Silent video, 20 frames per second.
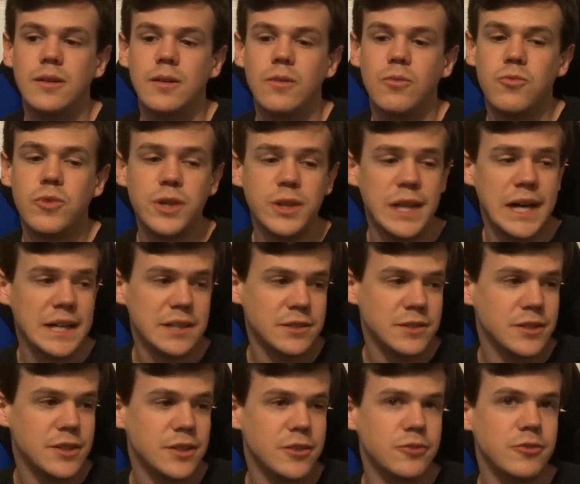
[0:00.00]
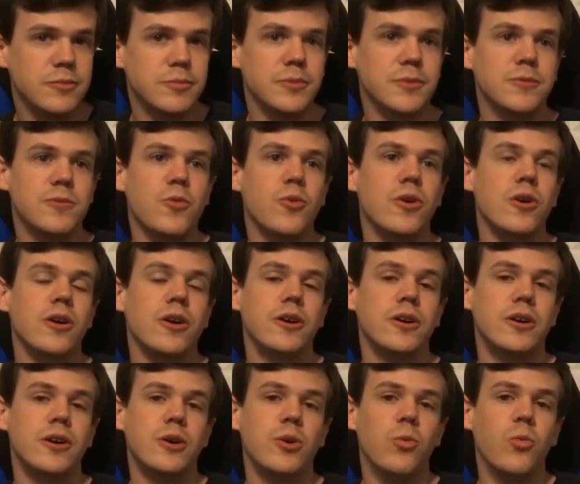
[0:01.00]
one last note before
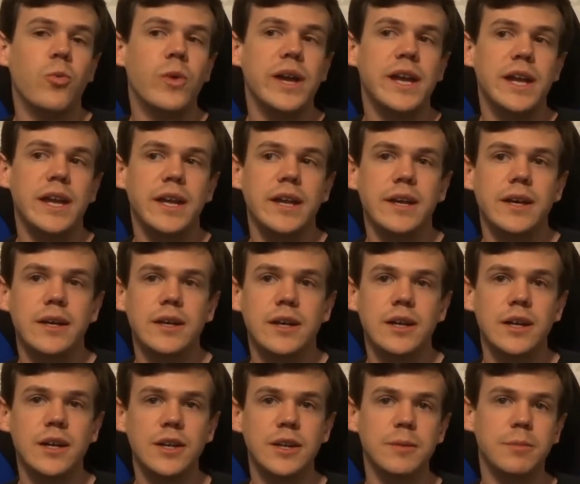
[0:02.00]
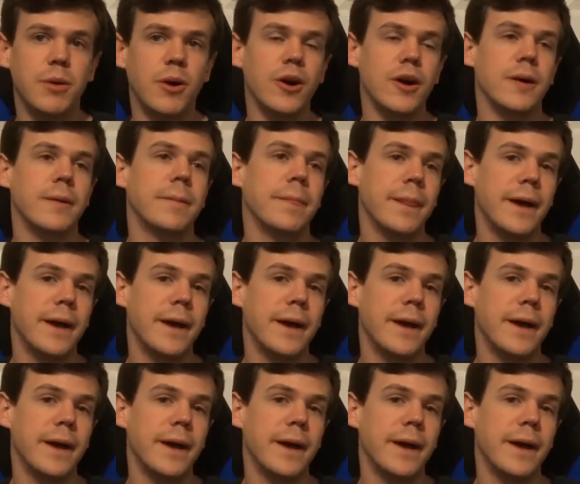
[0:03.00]
we depart.